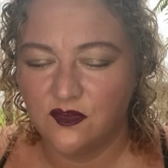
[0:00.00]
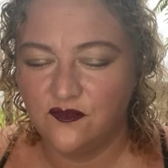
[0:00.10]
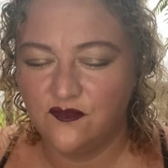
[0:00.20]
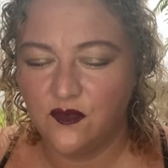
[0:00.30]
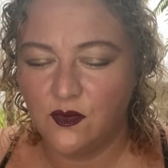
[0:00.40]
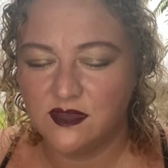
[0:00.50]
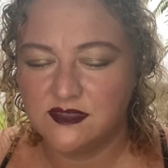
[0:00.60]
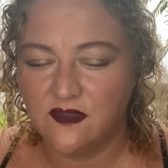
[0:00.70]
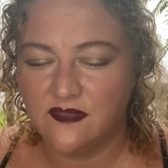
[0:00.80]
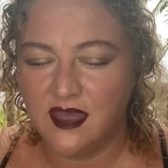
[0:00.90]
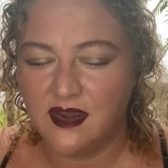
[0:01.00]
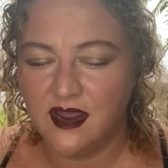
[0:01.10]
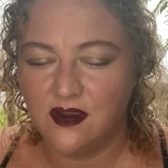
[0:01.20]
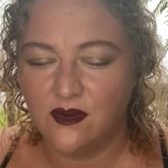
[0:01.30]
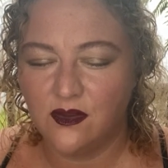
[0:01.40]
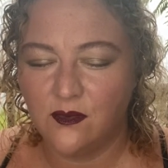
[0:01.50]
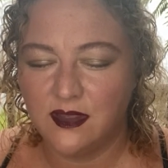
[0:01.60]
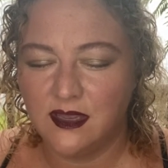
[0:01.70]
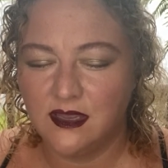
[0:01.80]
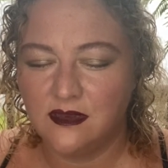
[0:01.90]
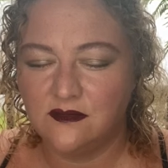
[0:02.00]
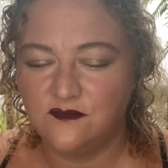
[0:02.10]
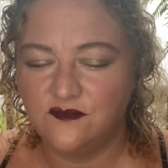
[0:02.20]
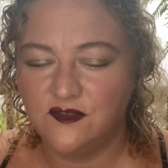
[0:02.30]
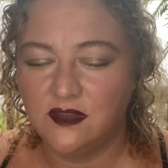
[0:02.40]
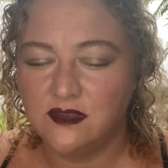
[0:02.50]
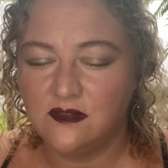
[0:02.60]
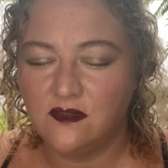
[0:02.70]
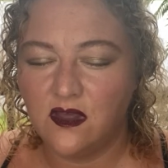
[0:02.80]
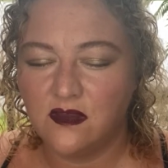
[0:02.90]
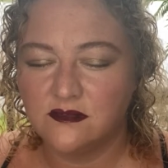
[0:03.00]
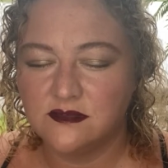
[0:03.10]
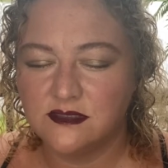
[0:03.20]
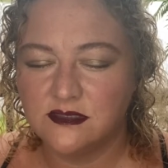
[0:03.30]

Focus on that air going in and filling the lungs